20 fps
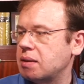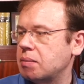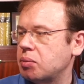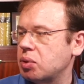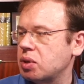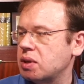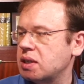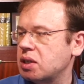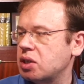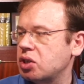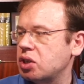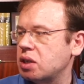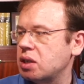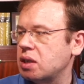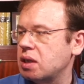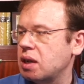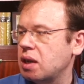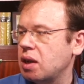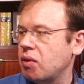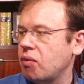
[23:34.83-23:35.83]
the
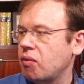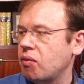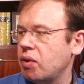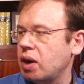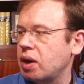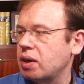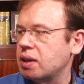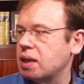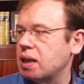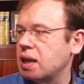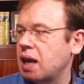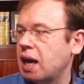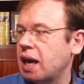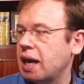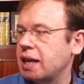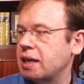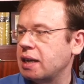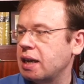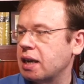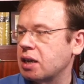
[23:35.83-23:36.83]
position where the
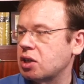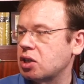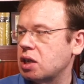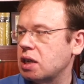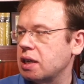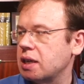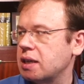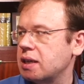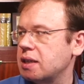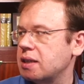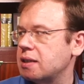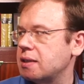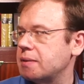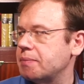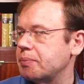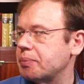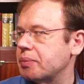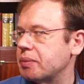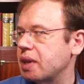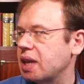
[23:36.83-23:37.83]
line actually is.